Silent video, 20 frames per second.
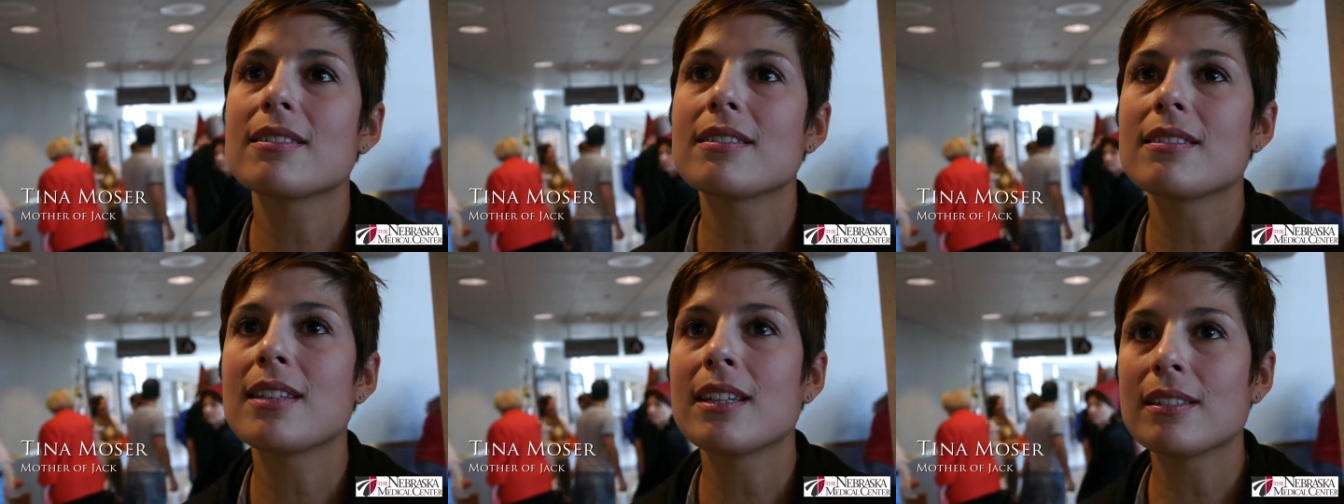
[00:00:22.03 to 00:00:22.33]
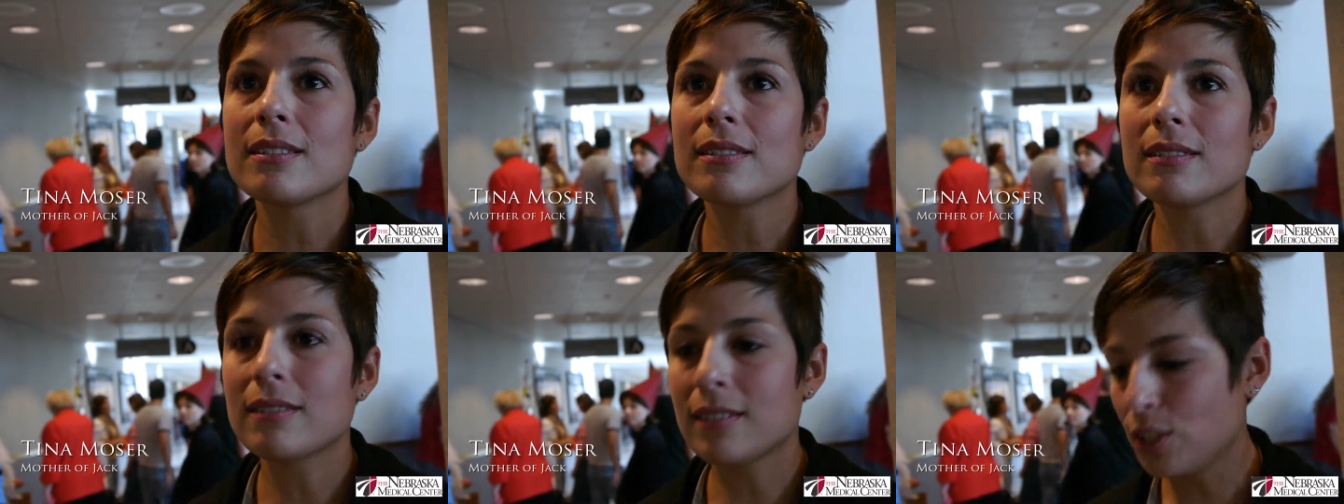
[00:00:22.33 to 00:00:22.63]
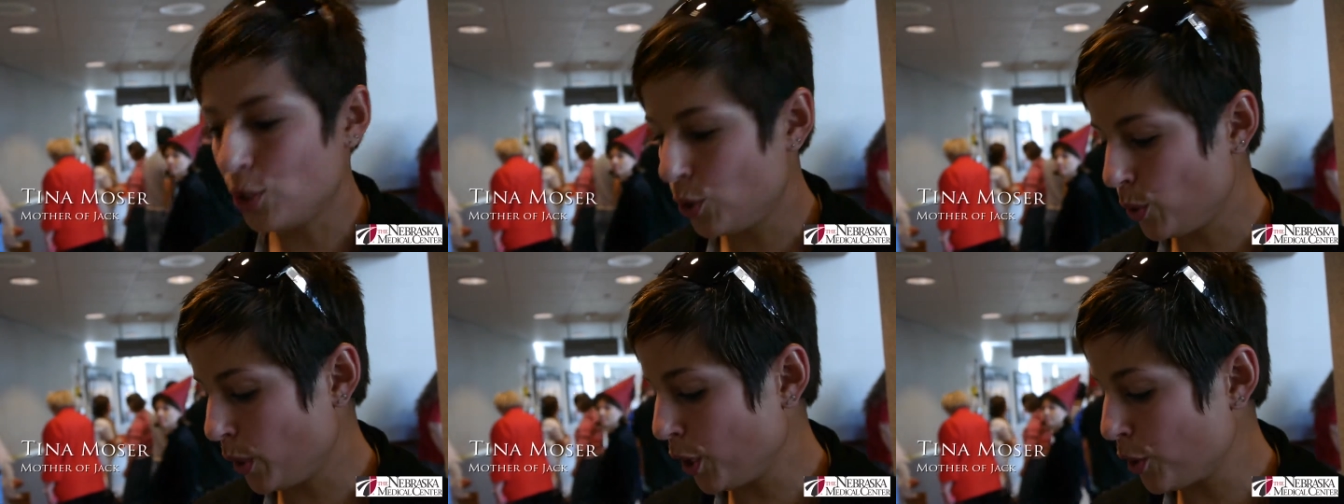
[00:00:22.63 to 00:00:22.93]
they
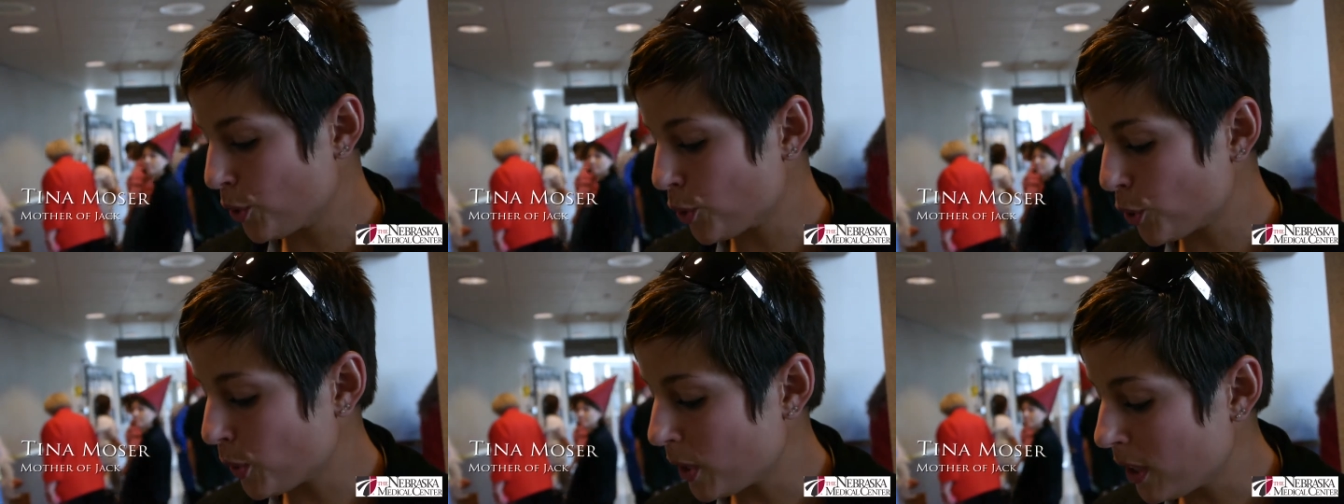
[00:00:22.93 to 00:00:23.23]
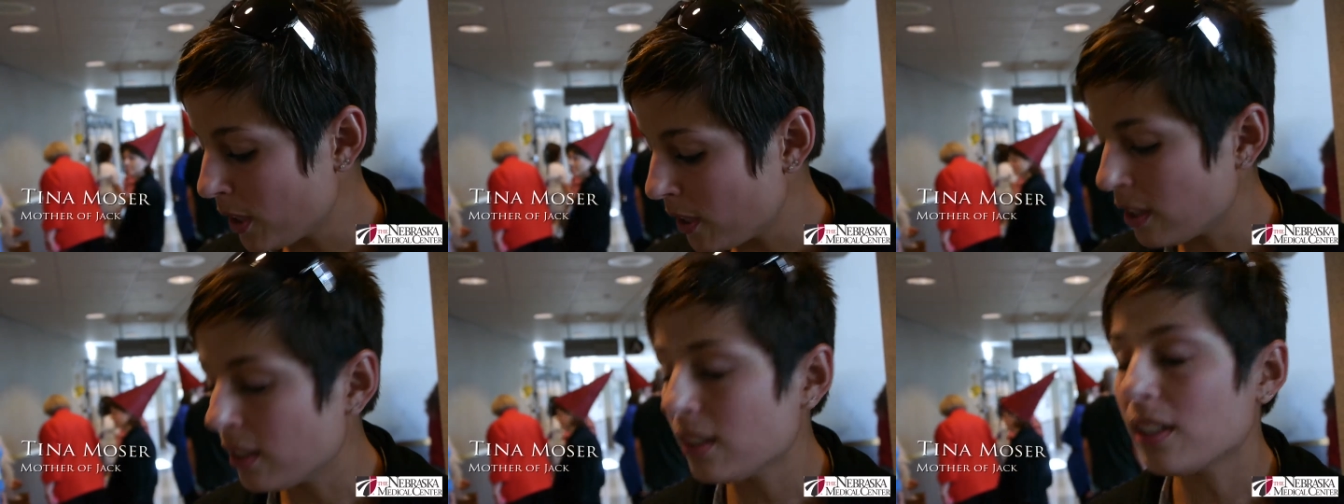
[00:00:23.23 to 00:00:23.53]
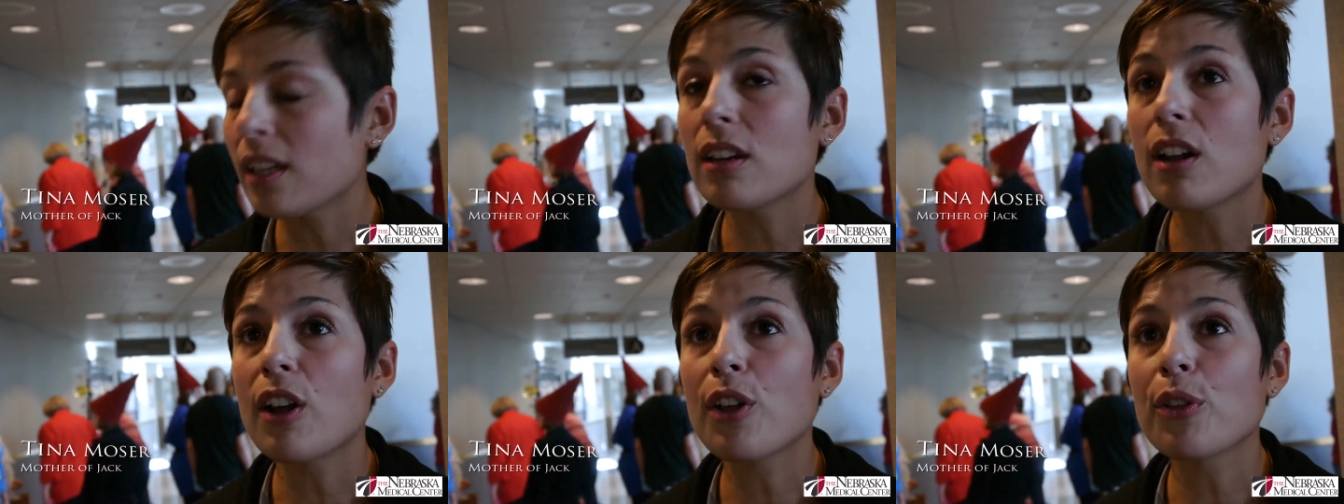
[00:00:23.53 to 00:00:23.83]
can trick or treat and
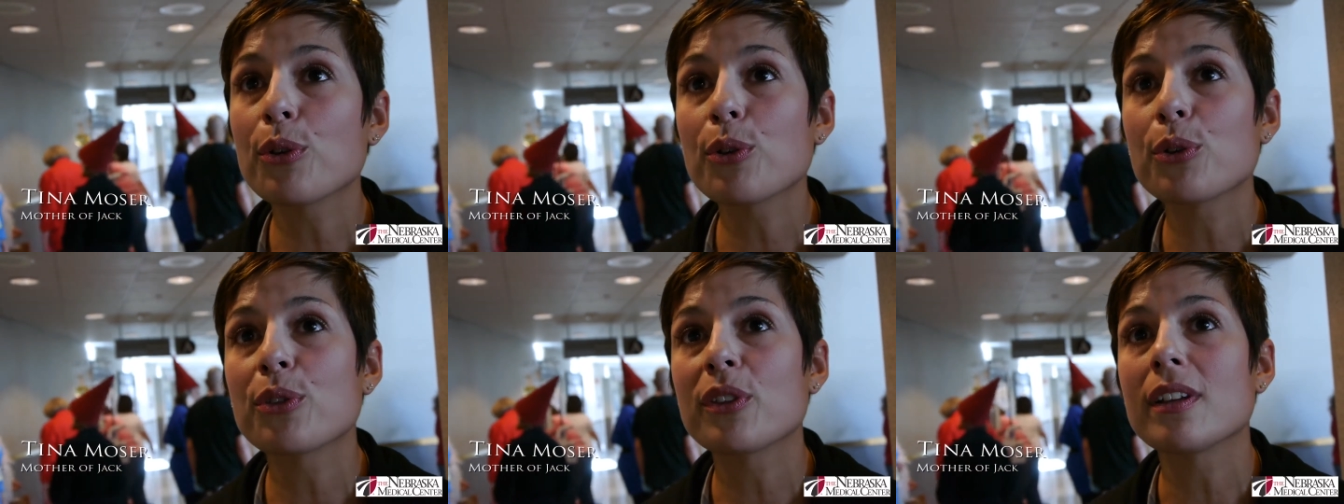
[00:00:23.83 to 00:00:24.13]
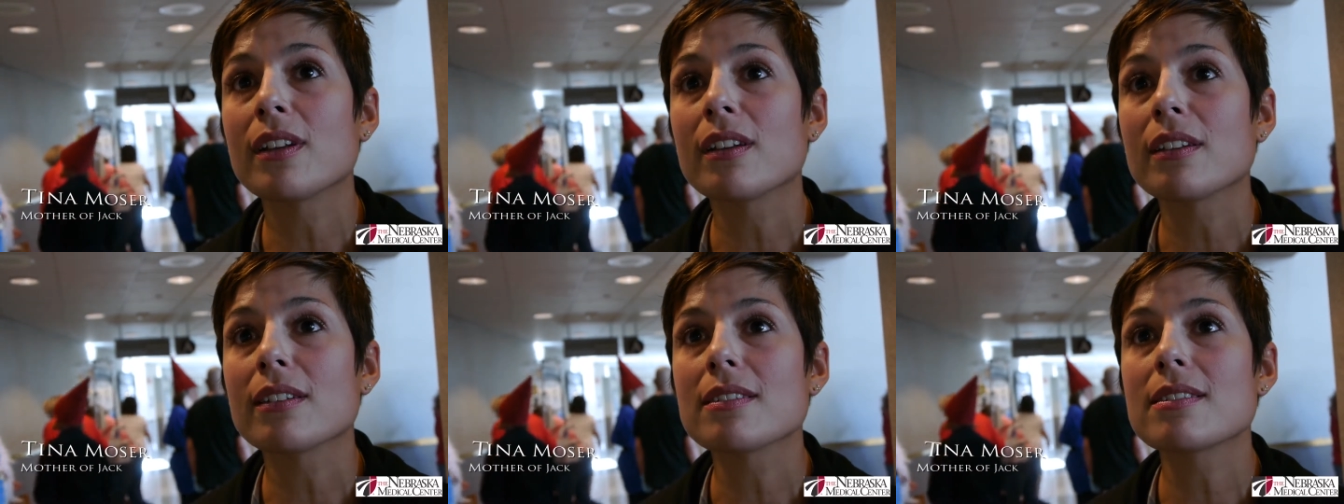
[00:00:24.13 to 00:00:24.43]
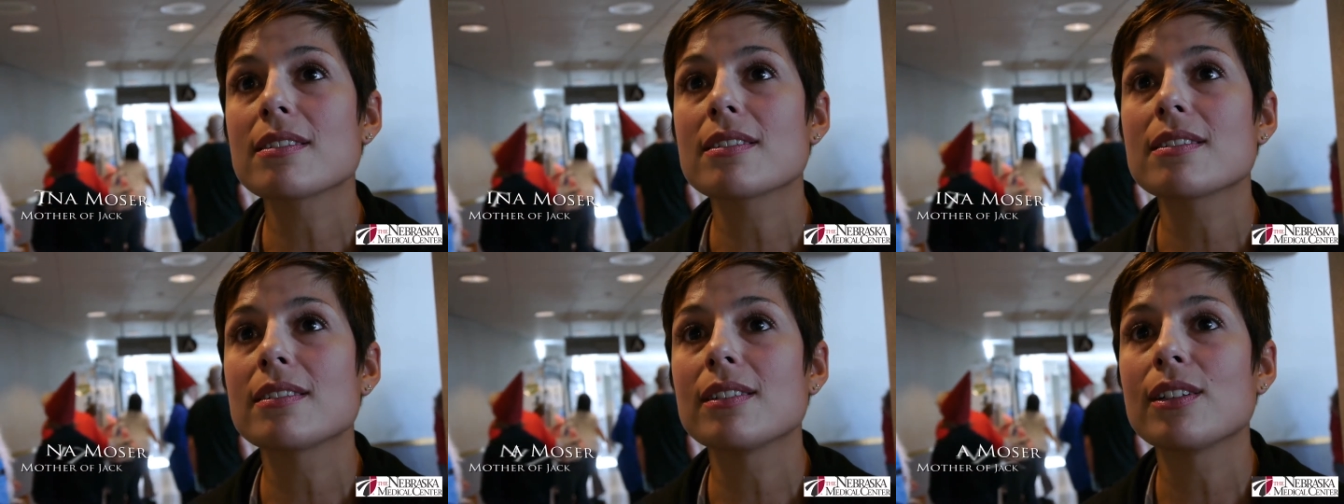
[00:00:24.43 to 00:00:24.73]
get other
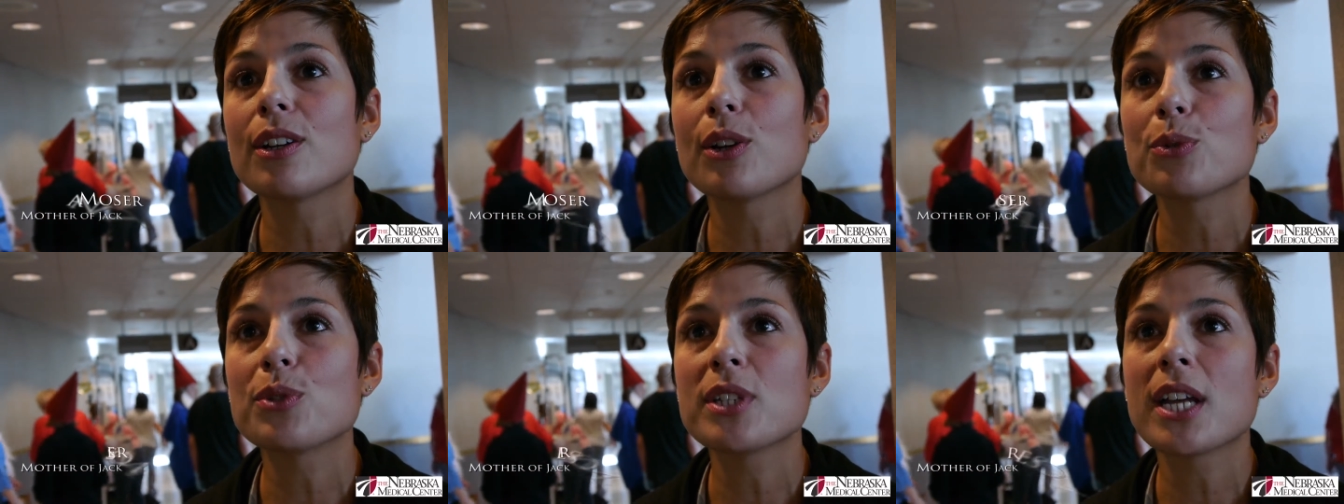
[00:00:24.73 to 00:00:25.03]
things. You know,